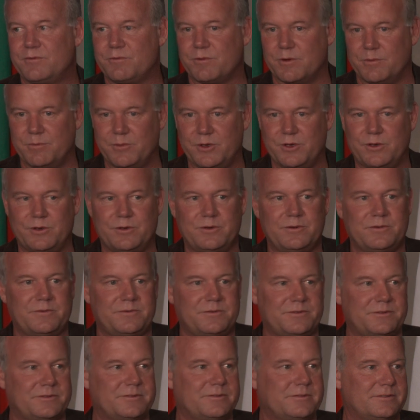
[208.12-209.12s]
to
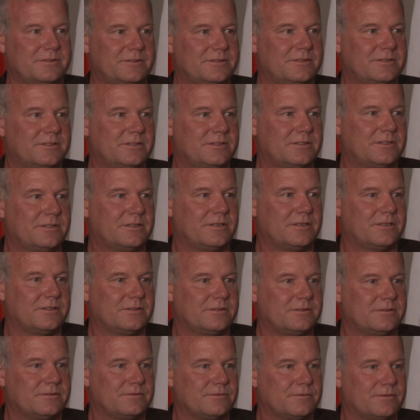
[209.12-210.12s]
remove
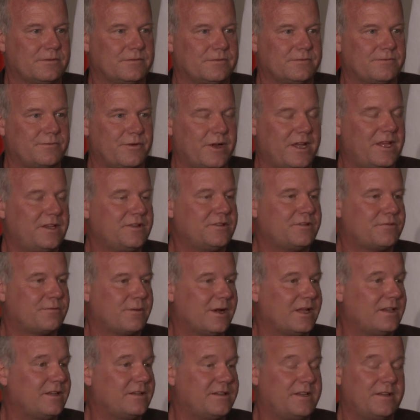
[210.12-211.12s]
friends,
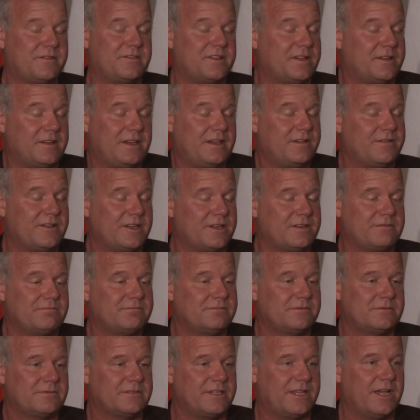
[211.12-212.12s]
relatives, and
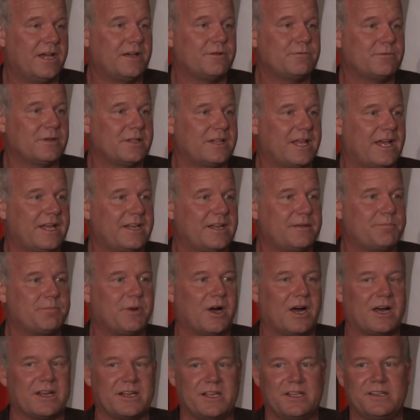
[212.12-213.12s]
even the unrelated
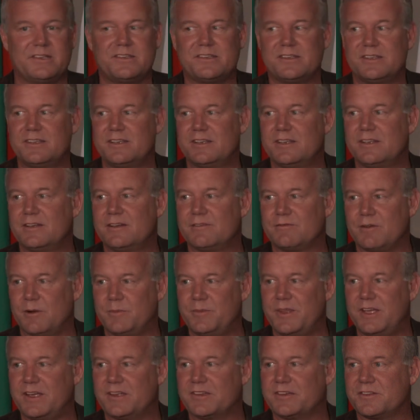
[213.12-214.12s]
bodies
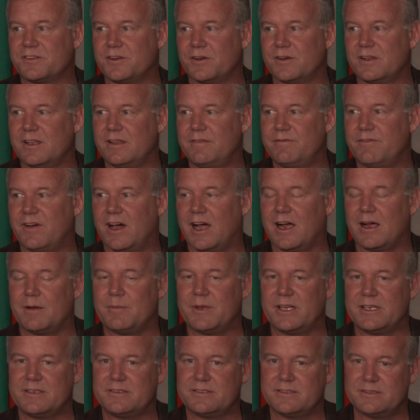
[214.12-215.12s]
from the external
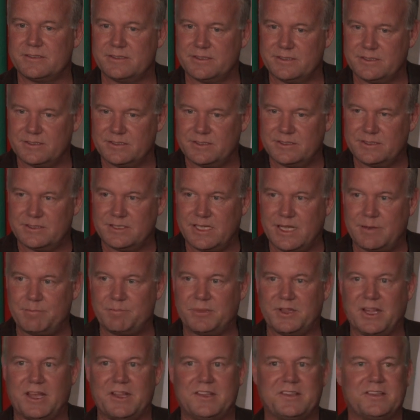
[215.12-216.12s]
environment and
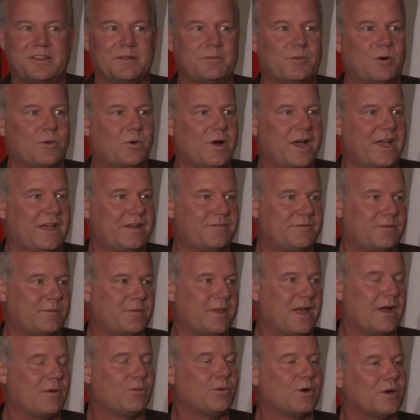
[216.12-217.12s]
place them away from
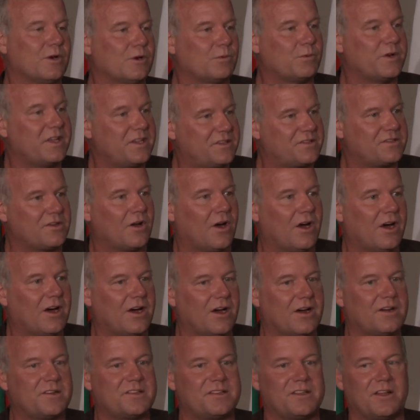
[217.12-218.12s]
that world. We saw
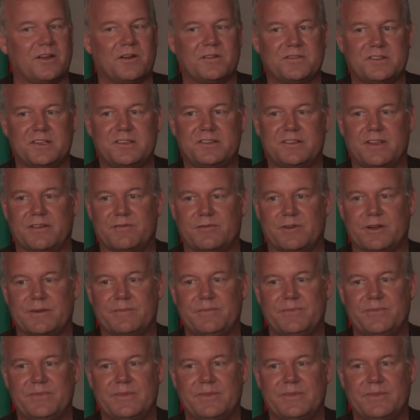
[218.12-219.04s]
ourselves as different.